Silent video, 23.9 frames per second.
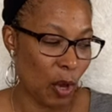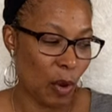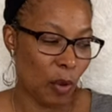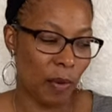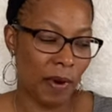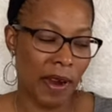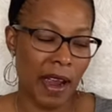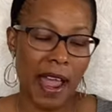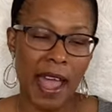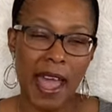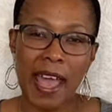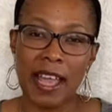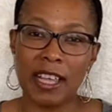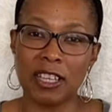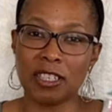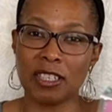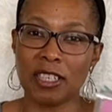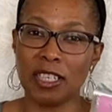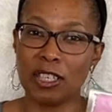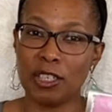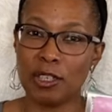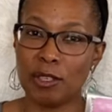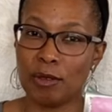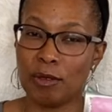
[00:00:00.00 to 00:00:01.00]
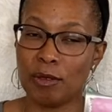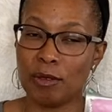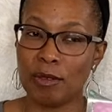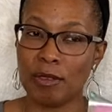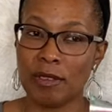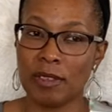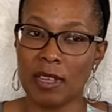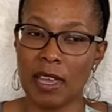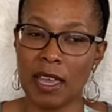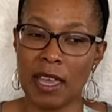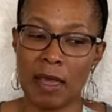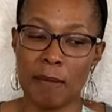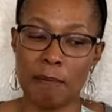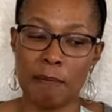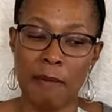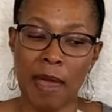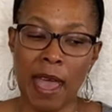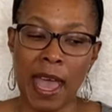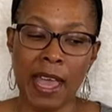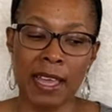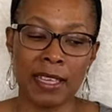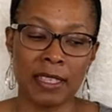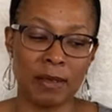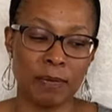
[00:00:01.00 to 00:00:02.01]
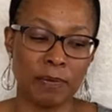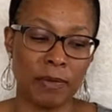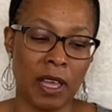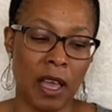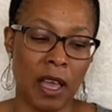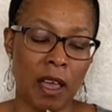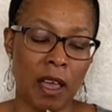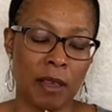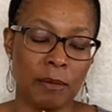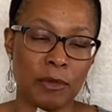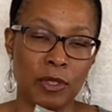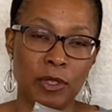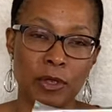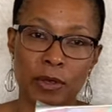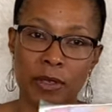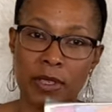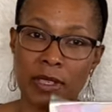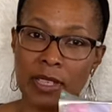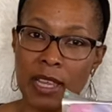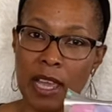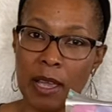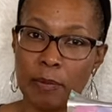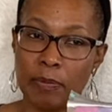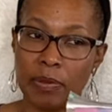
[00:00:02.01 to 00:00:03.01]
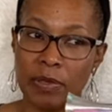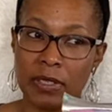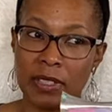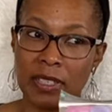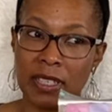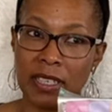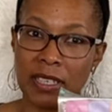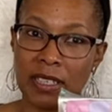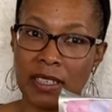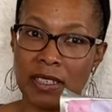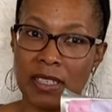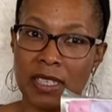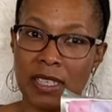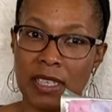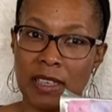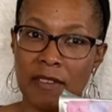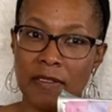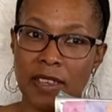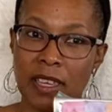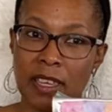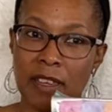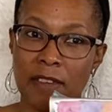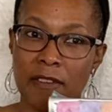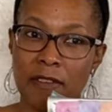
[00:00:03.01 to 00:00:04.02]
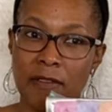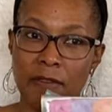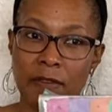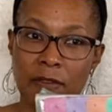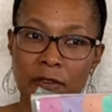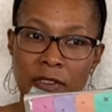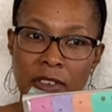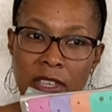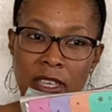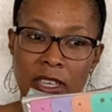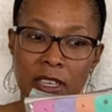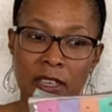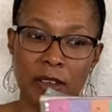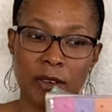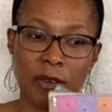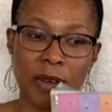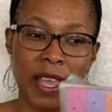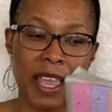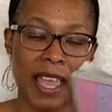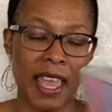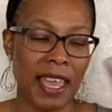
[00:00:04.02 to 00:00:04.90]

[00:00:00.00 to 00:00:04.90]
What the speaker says: where I actually used a mask during that particular self-care video.